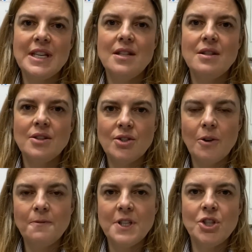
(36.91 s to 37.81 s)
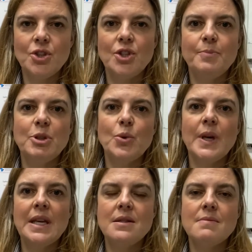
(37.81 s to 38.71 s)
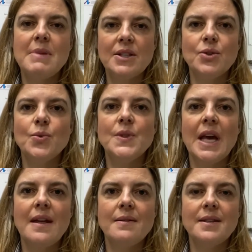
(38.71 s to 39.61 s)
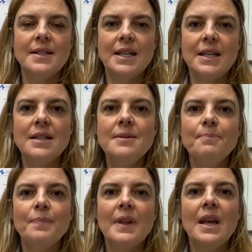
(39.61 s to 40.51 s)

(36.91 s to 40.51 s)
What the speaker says: in the soft tissues between the muscles and the skin.